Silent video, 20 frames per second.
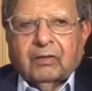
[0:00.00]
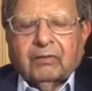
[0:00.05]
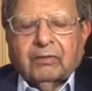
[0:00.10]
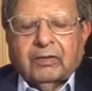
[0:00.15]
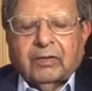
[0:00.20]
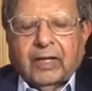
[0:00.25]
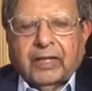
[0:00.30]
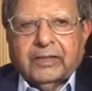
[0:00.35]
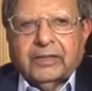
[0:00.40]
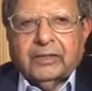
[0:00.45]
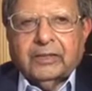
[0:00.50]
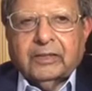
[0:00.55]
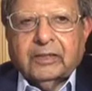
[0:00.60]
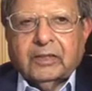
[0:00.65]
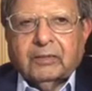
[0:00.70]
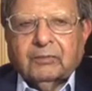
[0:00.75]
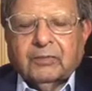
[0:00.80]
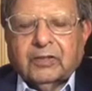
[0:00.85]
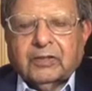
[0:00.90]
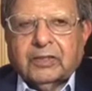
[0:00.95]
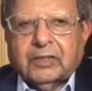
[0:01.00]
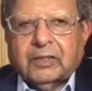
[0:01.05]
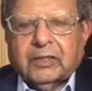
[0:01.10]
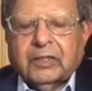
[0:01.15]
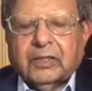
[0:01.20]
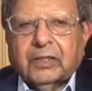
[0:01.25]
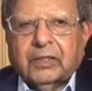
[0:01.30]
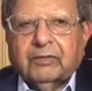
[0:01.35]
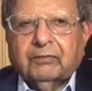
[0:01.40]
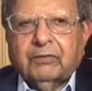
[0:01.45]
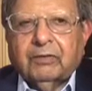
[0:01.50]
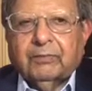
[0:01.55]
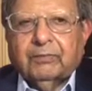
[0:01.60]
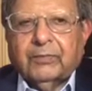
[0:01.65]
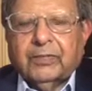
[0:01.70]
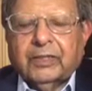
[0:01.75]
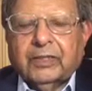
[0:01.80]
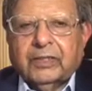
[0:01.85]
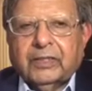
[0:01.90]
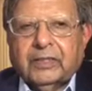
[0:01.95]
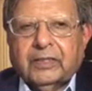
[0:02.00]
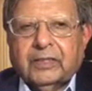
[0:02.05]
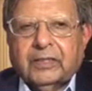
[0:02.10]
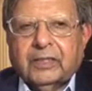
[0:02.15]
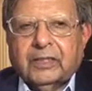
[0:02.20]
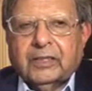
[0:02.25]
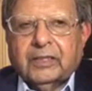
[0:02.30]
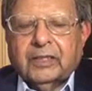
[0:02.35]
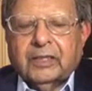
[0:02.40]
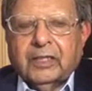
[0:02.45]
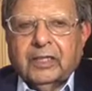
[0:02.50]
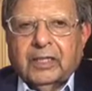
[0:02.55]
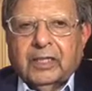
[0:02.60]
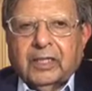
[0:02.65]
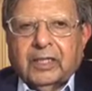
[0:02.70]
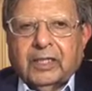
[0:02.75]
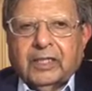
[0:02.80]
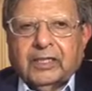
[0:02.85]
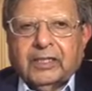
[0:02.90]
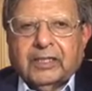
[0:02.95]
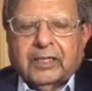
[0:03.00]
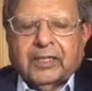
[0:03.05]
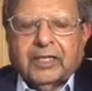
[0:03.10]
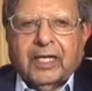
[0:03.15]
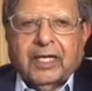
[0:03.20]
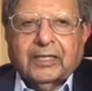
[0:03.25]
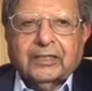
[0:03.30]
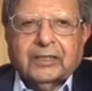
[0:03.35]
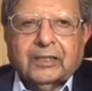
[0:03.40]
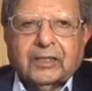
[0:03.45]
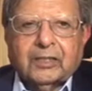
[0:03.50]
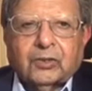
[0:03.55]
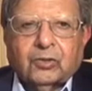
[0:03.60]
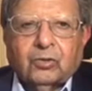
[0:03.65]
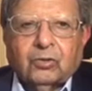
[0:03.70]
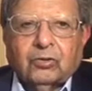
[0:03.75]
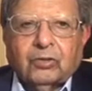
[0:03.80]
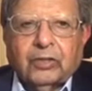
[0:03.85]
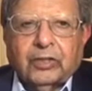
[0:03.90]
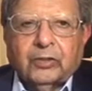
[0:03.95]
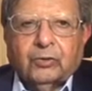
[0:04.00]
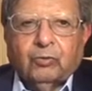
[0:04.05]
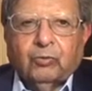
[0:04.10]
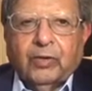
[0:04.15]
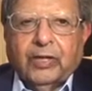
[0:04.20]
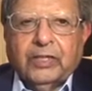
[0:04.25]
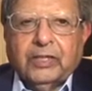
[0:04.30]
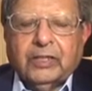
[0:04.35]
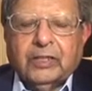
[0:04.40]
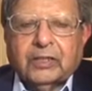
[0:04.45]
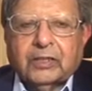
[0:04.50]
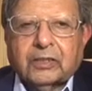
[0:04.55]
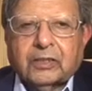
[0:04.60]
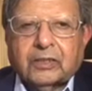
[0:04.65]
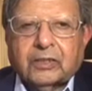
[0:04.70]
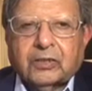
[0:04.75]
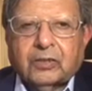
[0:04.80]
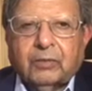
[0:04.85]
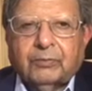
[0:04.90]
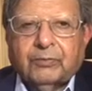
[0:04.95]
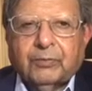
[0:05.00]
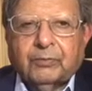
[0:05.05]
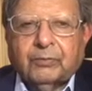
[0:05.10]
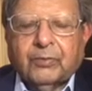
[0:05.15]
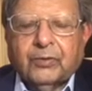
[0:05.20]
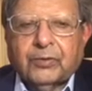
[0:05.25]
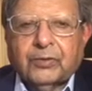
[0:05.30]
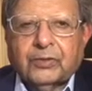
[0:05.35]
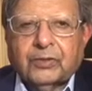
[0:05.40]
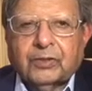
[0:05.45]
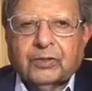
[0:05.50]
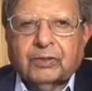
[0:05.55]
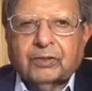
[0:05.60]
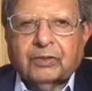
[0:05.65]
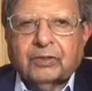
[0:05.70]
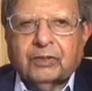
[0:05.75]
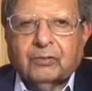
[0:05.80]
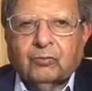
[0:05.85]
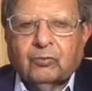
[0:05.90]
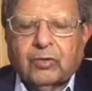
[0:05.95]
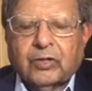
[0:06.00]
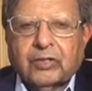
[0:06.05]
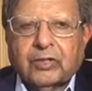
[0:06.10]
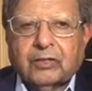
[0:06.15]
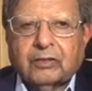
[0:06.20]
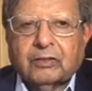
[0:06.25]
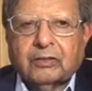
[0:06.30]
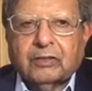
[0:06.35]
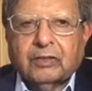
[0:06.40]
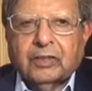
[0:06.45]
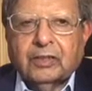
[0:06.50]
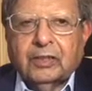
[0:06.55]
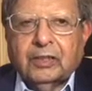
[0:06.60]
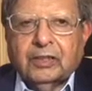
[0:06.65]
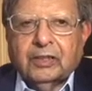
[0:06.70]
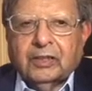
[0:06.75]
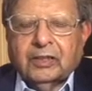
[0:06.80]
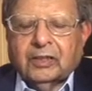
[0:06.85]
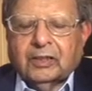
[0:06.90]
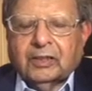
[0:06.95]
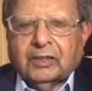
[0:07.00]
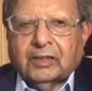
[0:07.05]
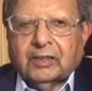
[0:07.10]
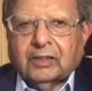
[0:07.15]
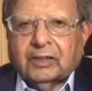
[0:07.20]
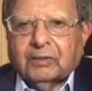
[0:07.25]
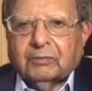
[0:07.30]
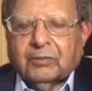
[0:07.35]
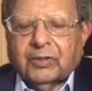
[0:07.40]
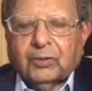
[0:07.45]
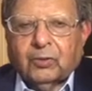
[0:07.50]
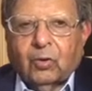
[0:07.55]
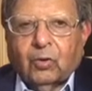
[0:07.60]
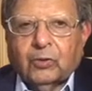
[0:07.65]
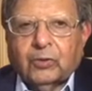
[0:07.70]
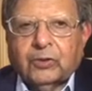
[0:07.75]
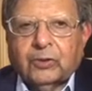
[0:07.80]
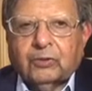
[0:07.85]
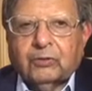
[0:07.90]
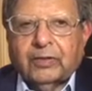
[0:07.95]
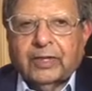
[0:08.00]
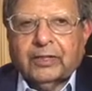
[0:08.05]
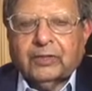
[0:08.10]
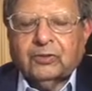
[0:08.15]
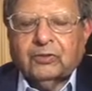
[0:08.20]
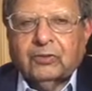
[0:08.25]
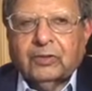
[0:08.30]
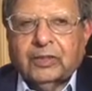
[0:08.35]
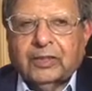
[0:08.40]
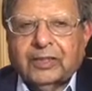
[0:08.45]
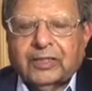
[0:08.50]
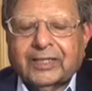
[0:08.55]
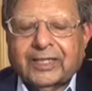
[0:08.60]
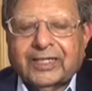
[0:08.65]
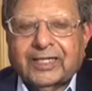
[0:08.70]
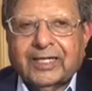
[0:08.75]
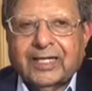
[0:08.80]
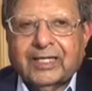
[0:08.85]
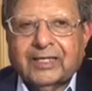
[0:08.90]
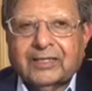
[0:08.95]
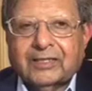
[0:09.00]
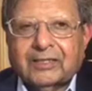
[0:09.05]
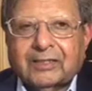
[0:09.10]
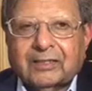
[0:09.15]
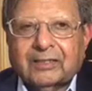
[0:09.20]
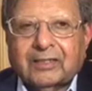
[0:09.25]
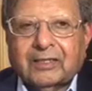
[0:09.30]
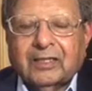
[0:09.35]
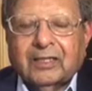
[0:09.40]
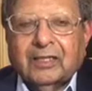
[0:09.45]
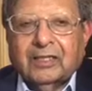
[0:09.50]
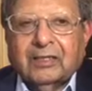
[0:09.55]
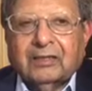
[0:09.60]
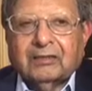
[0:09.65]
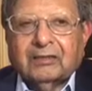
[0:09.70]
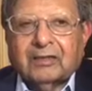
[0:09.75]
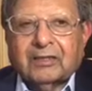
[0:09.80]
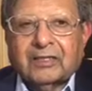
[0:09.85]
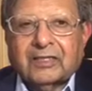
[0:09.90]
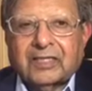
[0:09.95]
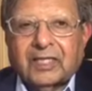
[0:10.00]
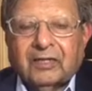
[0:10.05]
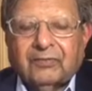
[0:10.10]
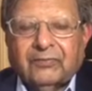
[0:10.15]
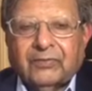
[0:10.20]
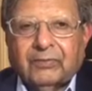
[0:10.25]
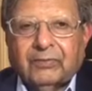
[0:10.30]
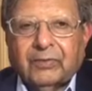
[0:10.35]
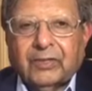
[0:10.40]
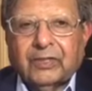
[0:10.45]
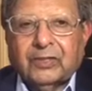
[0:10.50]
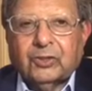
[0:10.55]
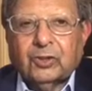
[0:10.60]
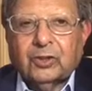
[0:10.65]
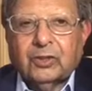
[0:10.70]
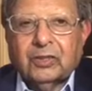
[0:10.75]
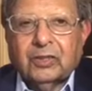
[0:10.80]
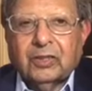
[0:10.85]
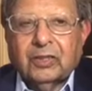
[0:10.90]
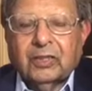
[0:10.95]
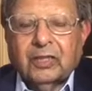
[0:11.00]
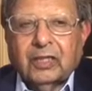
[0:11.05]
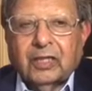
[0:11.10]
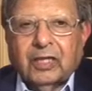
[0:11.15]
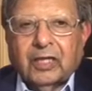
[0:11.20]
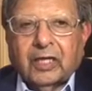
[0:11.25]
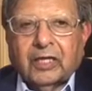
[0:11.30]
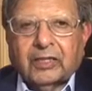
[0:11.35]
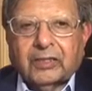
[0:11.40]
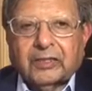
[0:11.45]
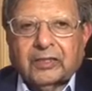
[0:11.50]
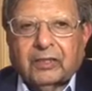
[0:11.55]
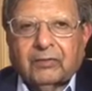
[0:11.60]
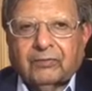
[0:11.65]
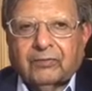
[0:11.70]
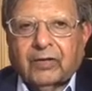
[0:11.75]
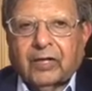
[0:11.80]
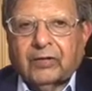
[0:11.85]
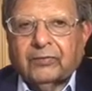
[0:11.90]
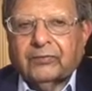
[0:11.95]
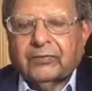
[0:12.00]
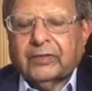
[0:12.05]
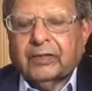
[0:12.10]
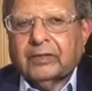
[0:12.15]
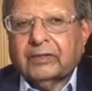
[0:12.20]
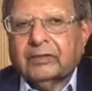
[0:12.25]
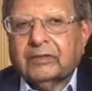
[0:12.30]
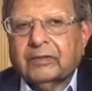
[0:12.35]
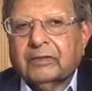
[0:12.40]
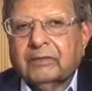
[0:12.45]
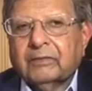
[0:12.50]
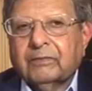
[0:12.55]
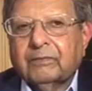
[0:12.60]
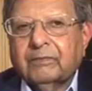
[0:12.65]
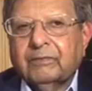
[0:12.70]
Nice thing about skill development is that it enhances not only wages of the person, the worker, but also actually it enhances the self-image and self-confidence.